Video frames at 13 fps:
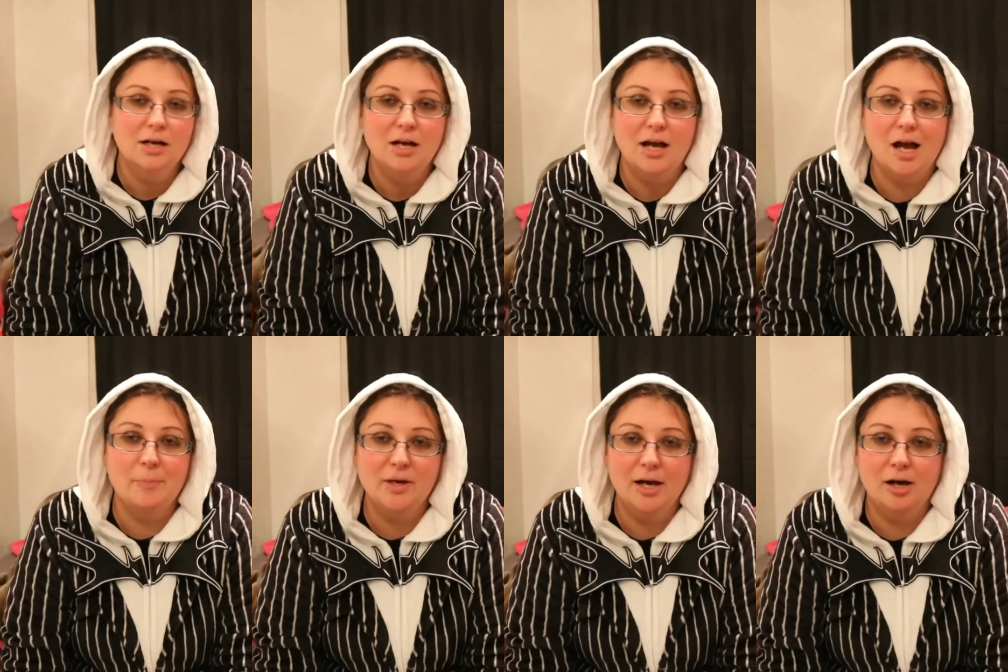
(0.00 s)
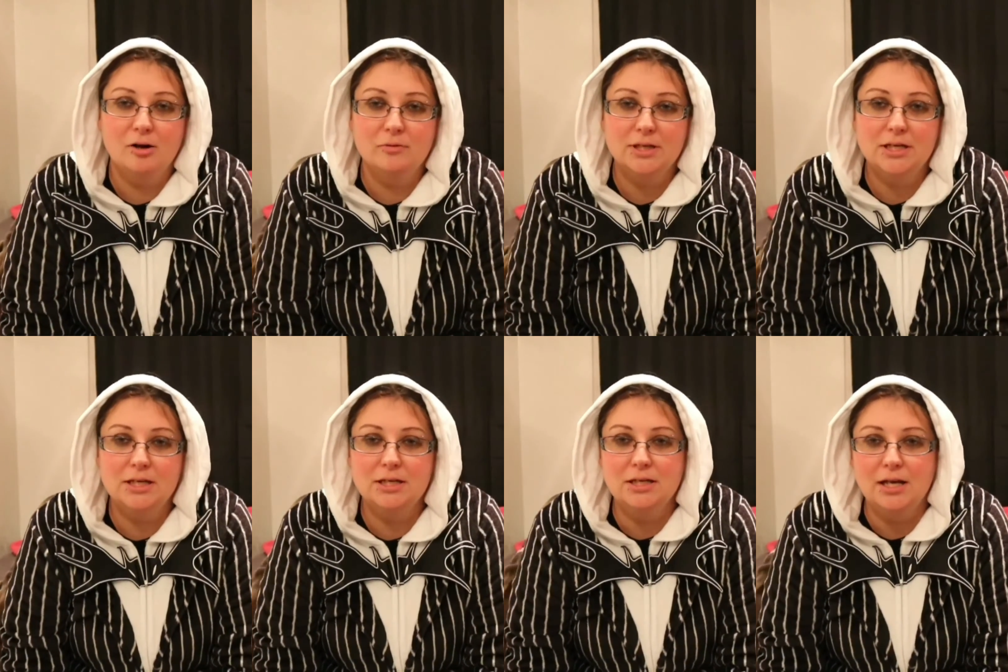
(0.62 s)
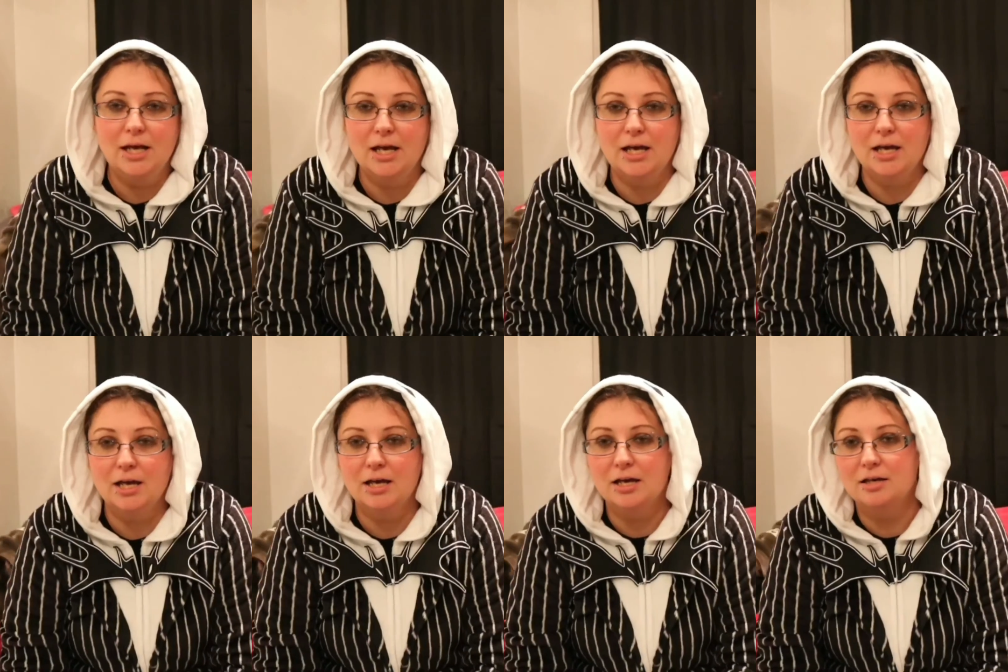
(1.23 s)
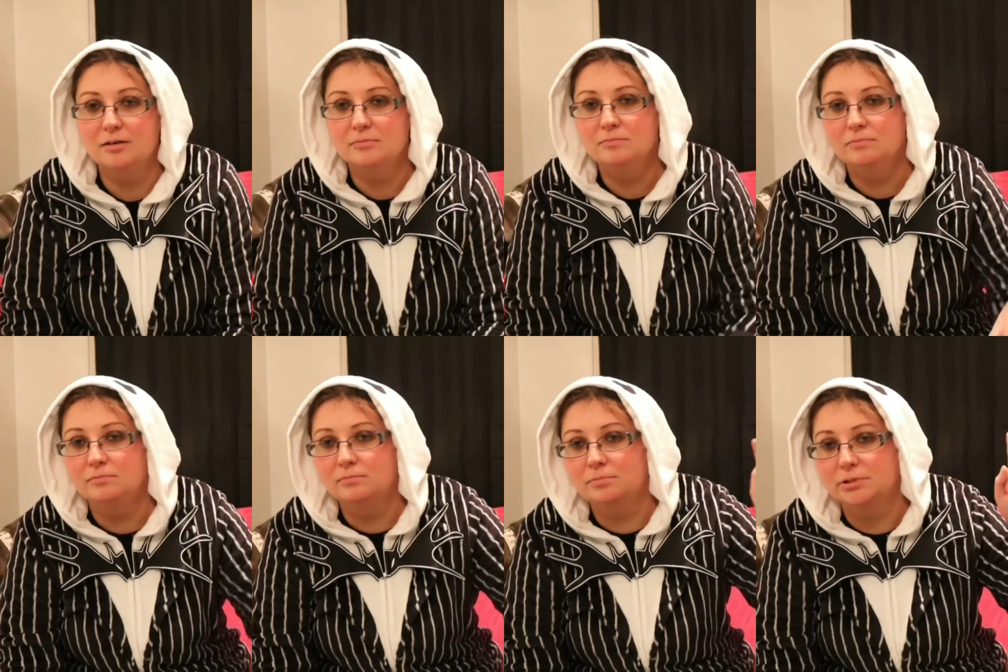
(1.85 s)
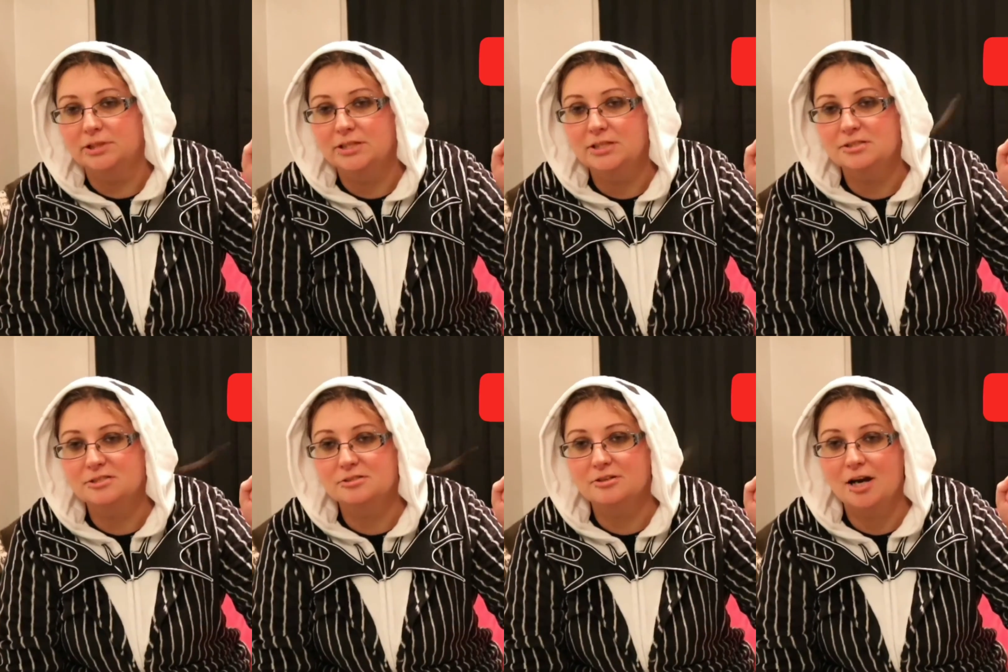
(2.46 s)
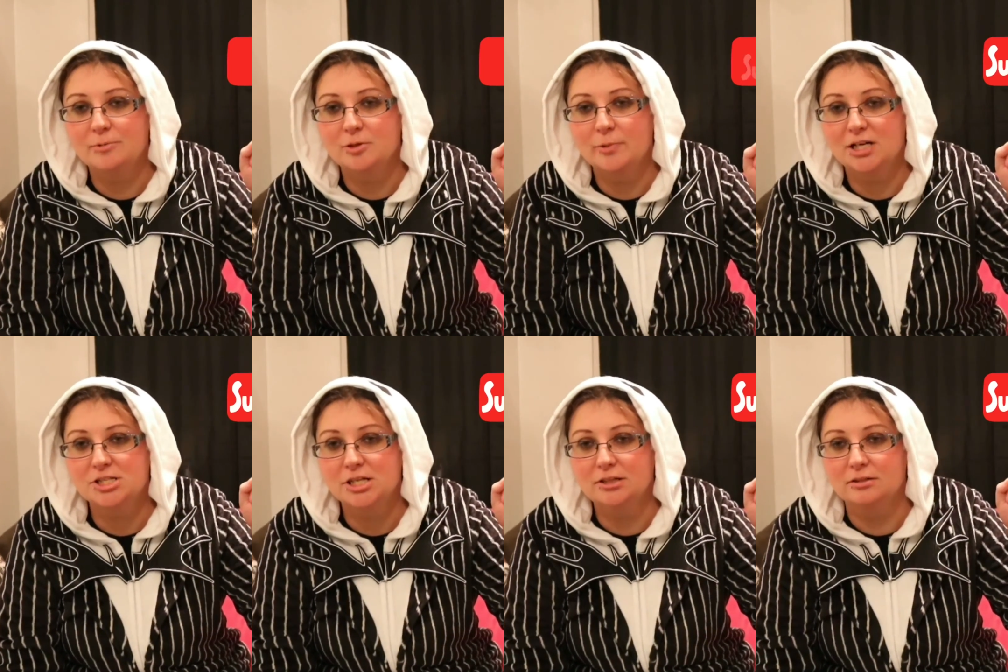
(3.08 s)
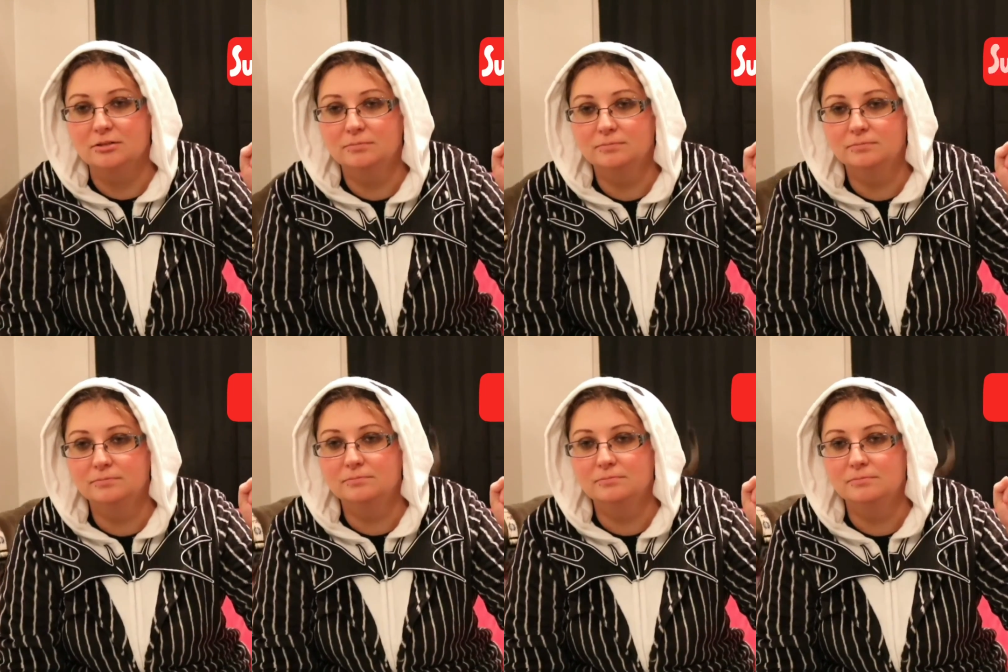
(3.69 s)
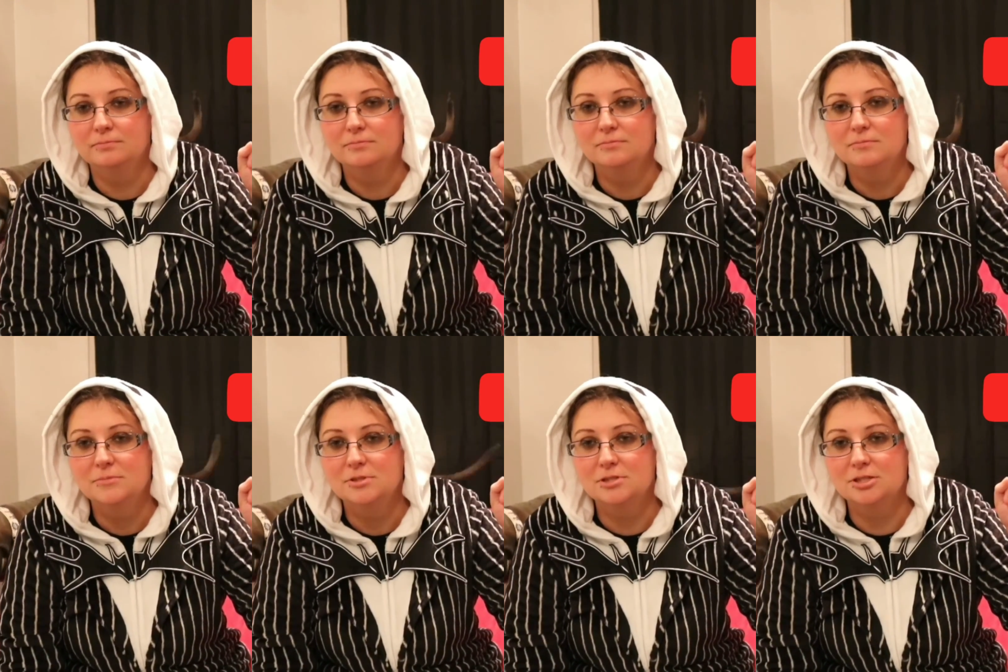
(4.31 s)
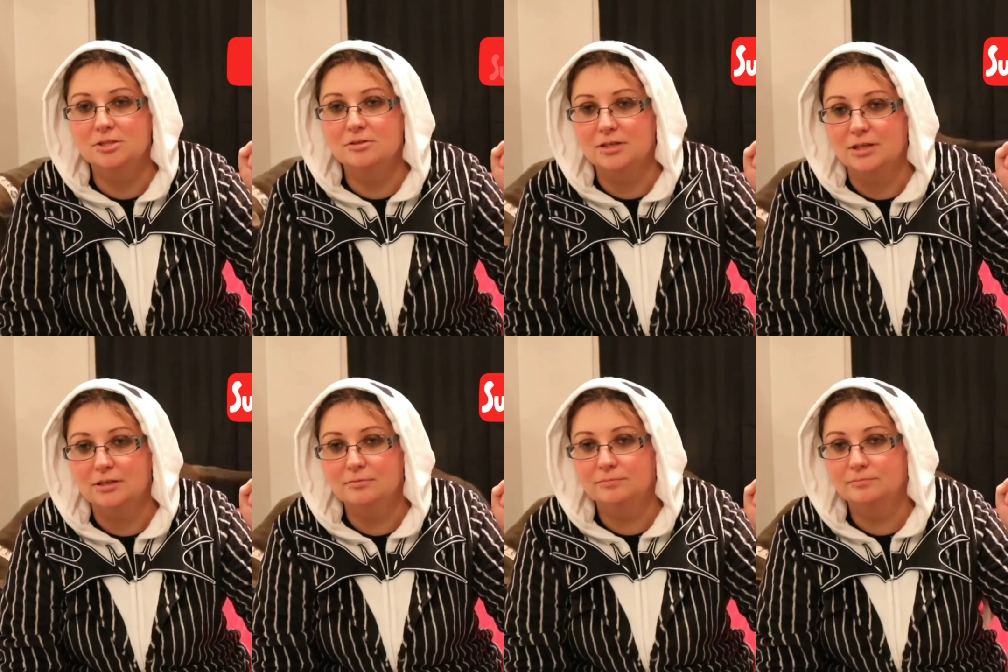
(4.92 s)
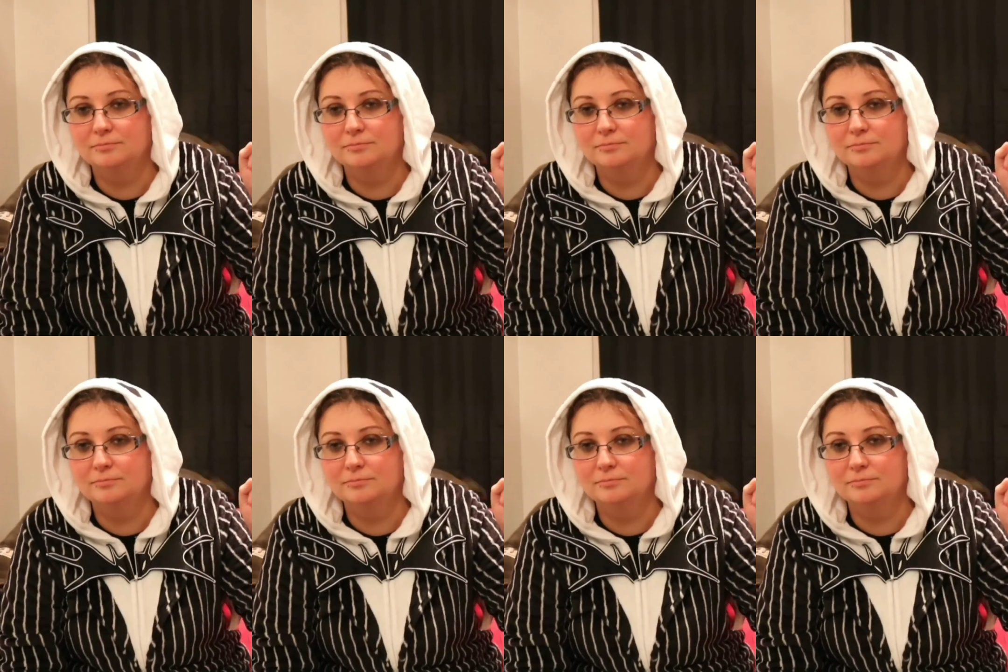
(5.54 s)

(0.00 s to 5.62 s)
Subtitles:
Happy Halloween, and please subscribe to my channel. See you then.